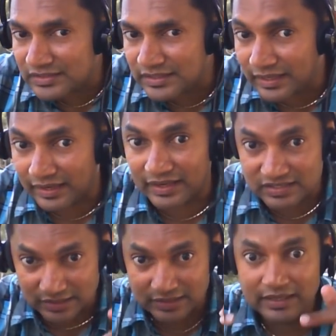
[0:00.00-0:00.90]

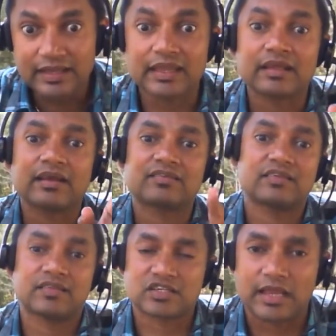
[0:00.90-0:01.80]
generation,
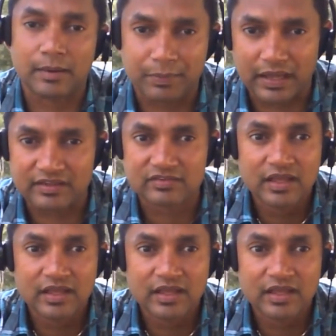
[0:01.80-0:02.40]
increasing the share price.